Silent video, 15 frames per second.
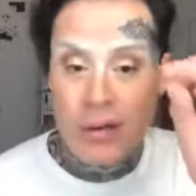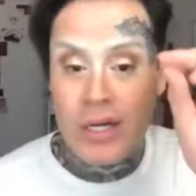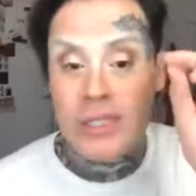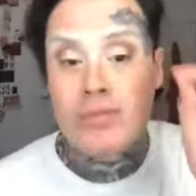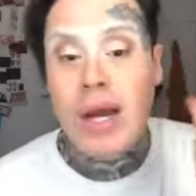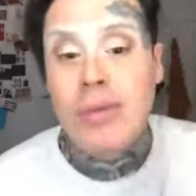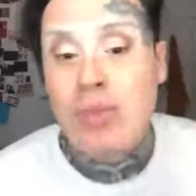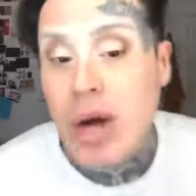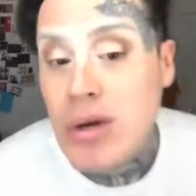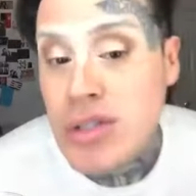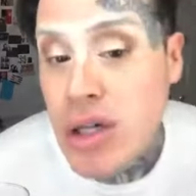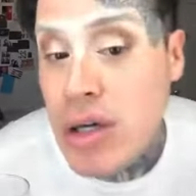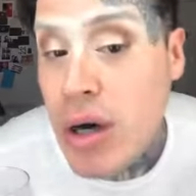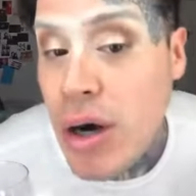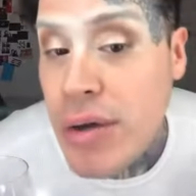Because my brows
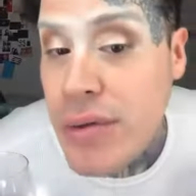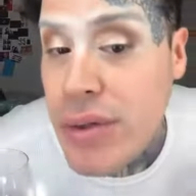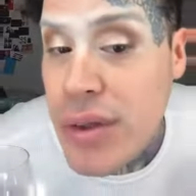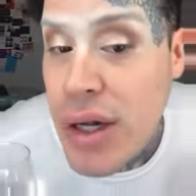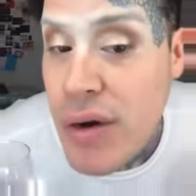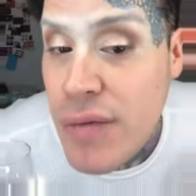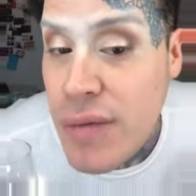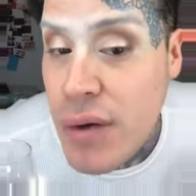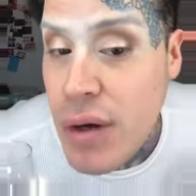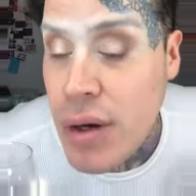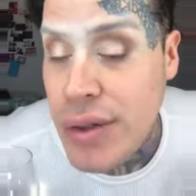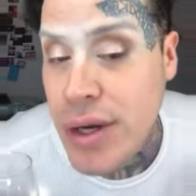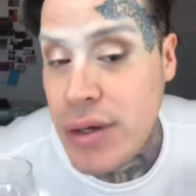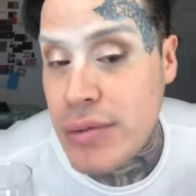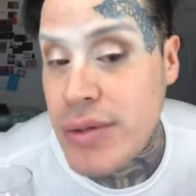are,
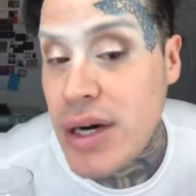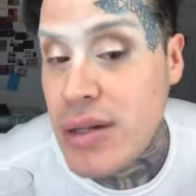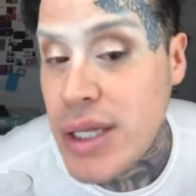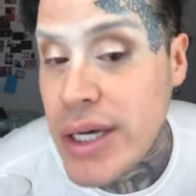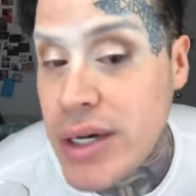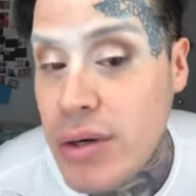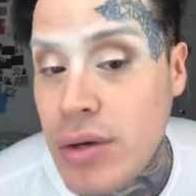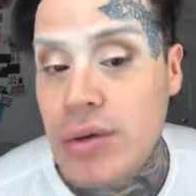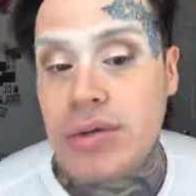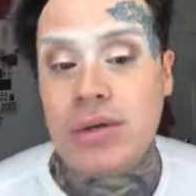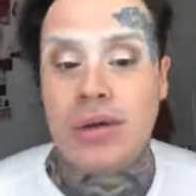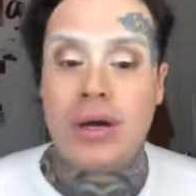they're little.